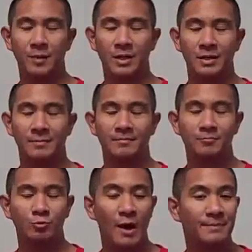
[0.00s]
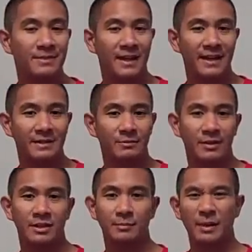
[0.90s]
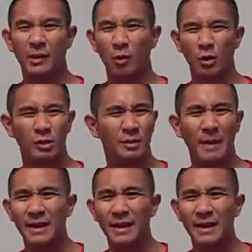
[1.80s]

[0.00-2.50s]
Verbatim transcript: uh, website where you could probably order them.